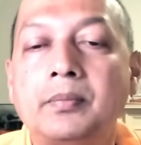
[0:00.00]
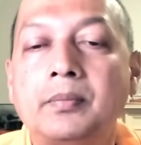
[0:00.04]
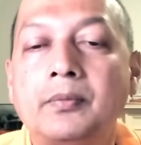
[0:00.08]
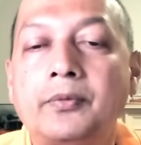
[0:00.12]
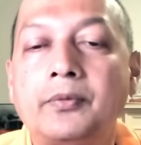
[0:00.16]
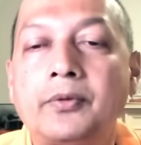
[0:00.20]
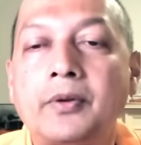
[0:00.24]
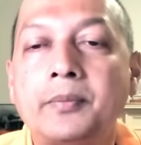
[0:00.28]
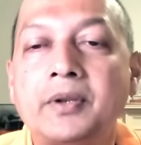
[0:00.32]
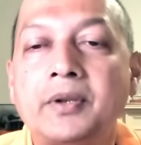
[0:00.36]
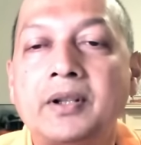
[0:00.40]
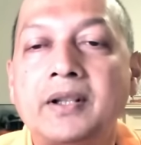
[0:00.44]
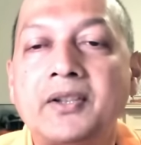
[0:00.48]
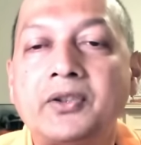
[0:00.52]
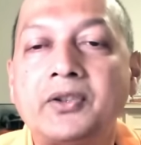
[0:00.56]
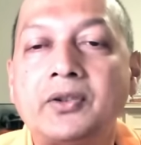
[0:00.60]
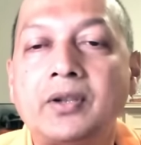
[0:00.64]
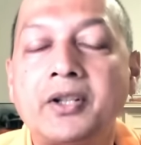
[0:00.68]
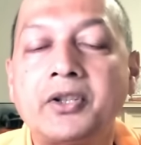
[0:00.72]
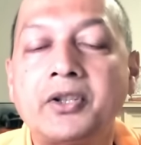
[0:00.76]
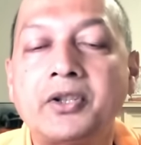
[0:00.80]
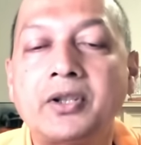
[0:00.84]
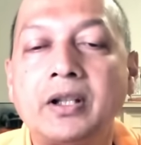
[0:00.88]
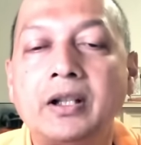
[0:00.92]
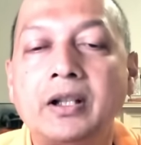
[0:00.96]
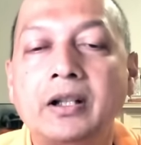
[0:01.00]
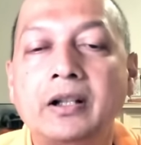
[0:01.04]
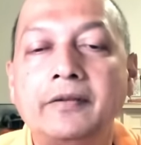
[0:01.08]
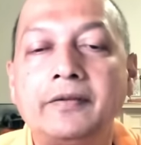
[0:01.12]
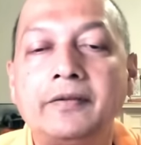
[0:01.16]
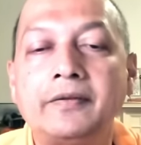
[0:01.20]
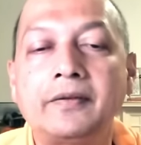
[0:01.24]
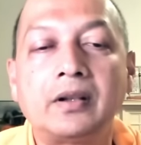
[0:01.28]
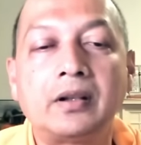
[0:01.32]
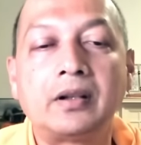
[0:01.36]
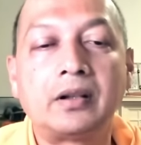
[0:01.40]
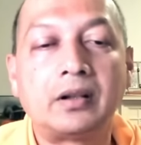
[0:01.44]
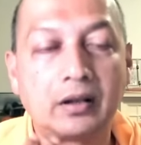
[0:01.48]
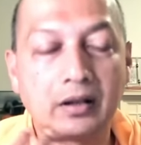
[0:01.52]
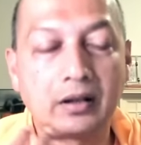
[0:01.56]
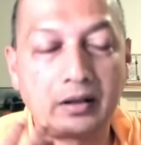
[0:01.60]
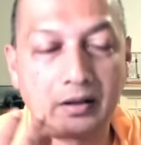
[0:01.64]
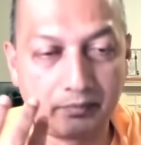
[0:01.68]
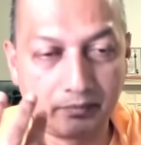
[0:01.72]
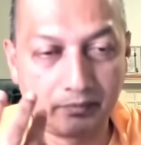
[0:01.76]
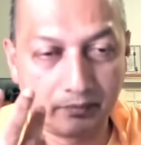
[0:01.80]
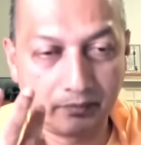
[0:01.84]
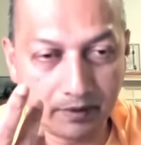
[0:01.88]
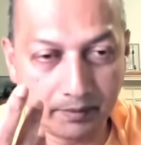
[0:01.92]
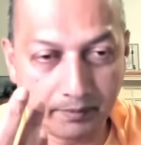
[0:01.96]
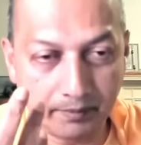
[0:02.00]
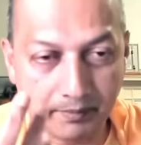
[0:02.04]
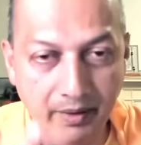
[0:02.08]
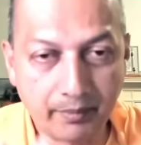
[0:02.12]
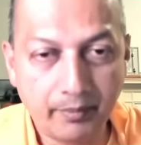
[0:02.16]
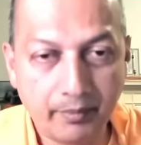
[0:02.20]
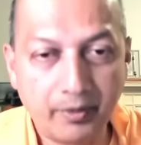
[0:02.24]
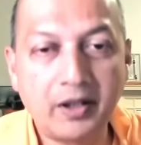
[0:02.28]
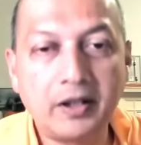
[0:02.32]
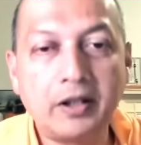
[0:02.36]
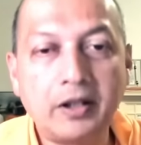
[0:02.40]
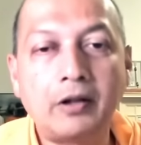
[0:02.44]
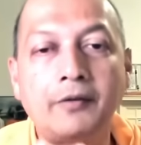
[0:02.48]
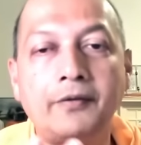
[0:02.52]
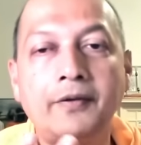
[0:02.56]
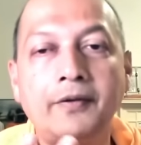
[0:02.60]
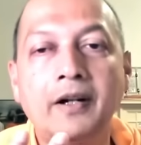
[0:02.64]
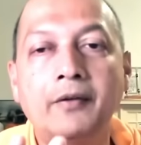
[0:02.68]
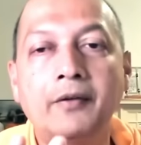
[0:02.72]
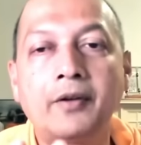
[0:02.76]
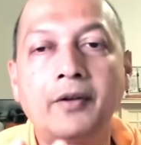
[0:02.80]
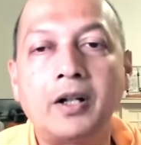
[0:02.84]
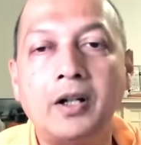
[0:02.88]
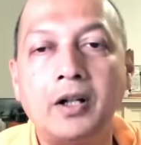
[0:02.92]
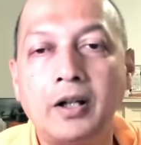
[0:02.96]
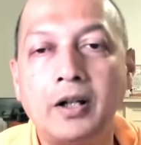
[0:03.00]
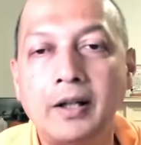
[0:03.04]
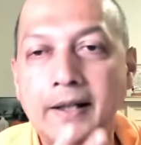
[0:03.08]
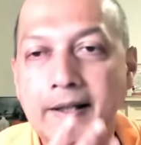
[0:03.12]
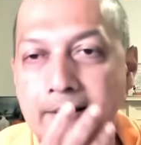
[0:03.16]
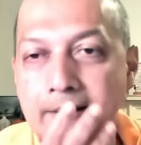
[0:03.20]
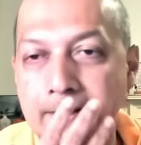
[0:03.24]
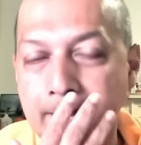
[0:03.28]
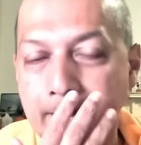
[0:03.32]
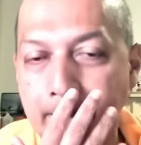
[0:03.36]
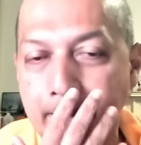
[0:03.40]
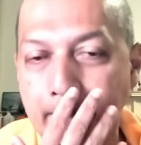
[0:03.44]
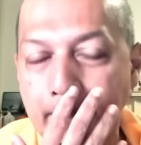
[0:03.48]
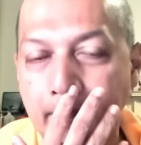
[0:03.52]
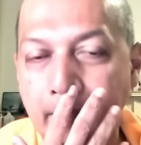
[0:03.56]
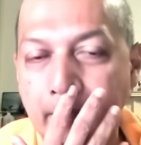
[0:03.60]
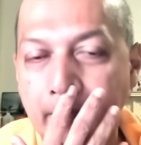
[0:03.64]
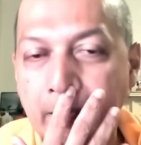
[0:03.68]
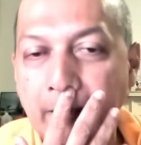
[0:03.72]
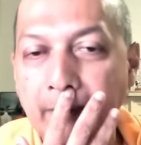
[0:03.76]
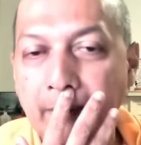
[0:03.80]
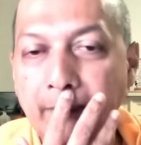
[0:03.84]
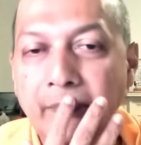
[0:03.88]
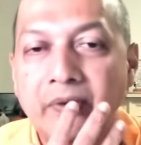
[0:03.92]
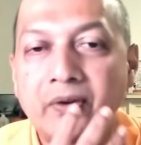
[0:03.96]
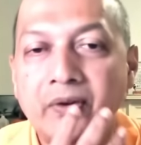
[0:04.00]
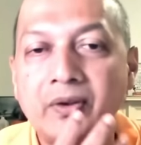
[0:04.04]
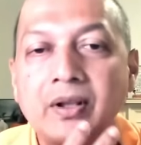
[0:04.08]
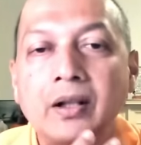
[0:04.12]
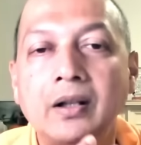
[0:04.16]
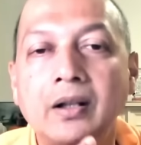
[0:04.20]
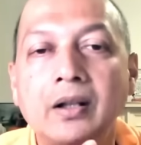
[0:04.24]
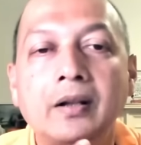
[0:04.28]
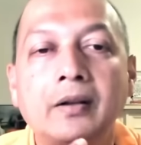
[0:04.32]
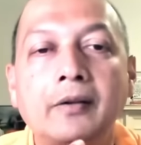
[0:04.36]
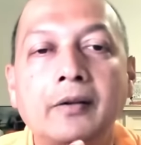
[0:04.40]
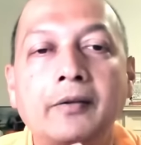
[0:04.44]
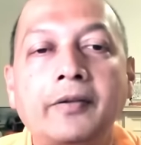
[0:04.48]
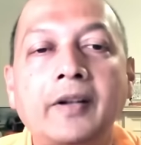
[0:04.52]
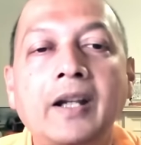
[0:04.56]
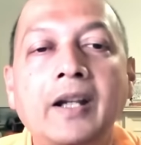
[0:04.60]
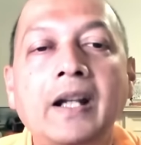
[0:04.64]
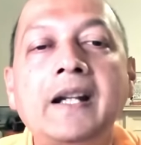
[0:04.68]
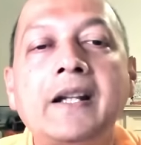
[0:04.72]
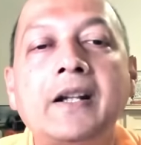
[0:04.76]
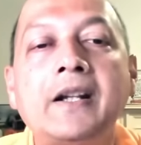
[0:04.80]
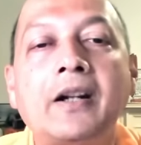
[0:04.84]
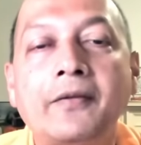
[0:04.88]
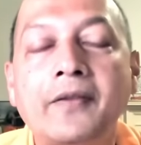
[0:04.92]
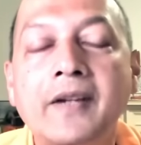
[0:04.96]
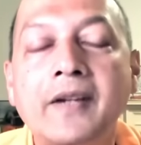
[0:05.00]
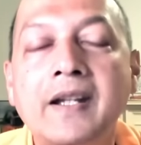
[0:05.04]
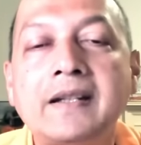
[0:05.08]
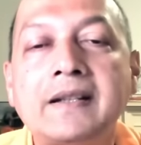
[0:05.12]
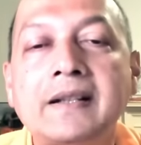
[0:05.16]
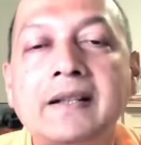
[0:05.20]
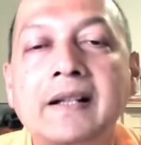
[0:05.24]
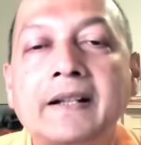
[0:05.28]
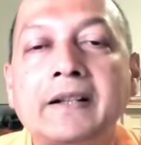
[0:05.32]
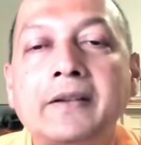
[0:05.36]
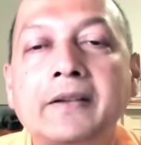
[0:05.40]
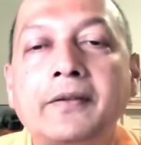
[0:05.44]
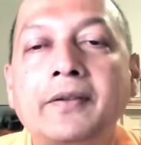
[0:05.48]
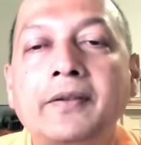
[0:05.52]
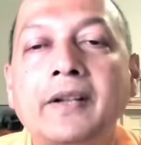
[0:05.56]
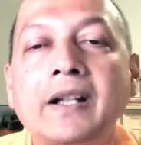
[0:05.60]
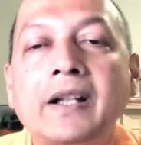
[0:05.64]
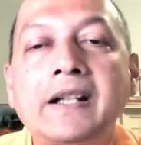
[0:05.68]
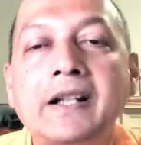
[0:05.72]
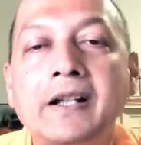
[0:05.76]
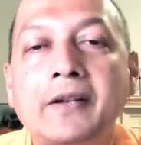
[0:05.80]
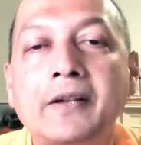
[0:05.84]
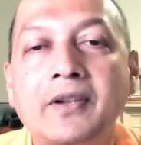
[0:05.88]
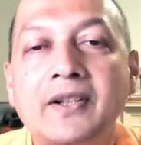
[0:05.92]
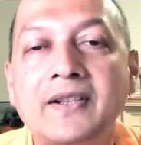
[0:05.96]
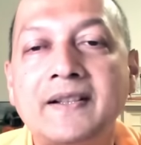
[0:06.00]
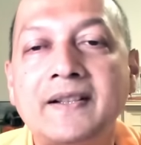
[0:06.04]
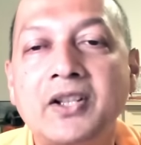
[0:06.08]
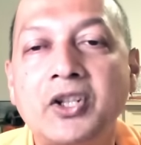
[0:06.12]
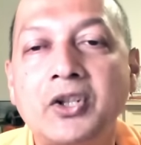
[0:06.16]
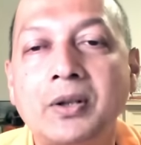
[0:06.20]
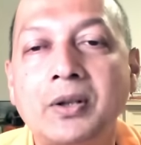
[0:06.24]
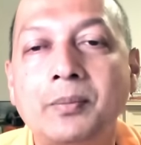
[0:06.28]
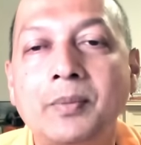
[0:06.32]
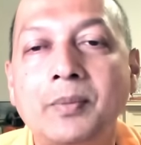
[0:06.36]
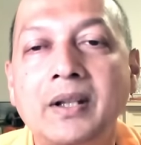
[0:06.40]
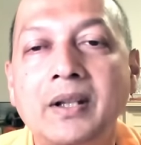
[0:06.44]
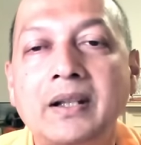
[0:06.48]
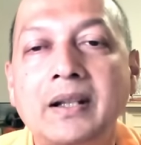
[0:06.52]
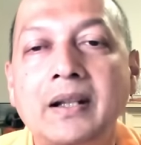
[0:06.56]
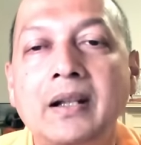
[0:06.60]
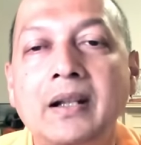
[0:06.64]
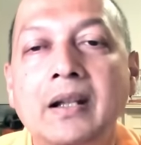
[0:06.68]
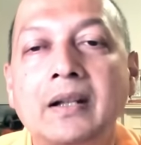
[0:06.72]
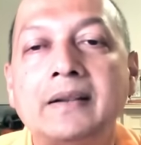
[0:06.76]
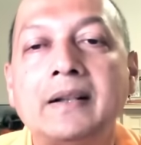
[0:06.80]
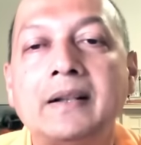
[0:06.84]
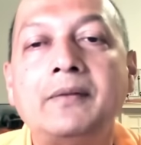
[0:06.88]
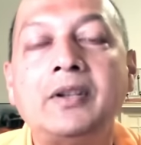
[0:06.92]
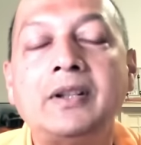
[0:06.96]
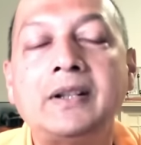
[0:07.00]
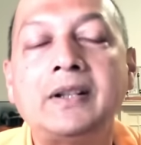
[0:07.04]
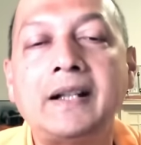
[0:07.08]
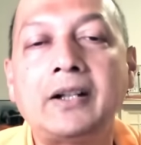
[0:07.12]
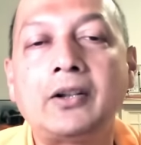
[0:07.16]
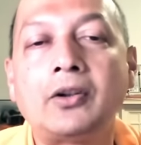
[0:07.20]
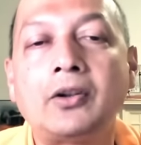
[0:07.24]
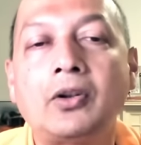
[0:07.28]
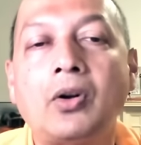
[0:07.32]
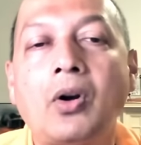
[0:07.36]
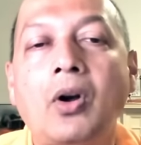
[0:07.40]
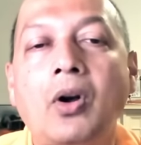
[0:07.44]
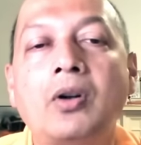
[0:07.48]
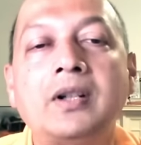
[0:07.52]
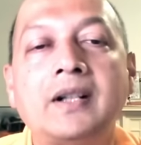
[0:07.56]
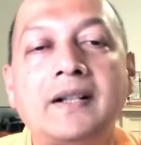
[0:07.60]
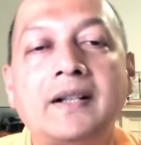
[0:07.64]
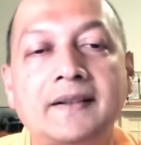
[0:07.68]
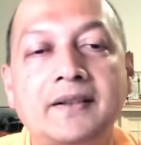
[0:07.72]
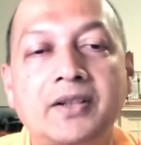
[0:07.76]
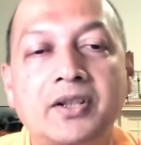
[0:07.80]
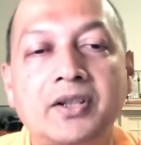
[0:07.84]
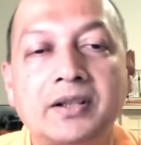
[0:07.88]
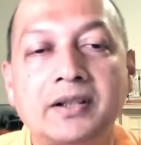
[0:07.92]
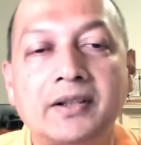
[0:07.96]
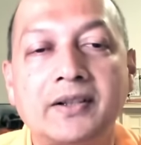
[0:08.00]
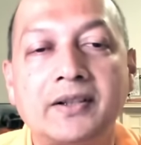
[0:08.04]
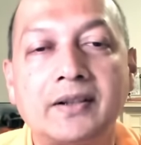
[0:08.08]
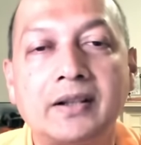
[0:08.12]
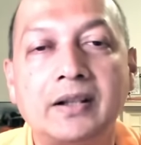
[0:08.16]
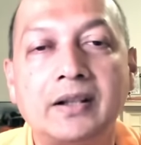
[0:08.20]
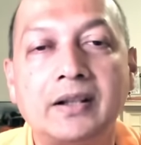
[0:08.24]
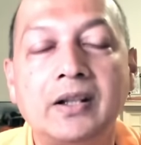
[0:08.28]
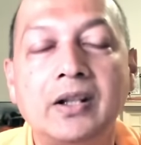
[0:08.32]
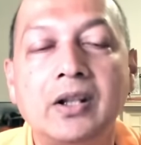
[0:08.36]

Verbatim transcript: From the destruction of the memory of our knowledge comes the failure of intellect, the failure of decision making. Then we take wrong decisions.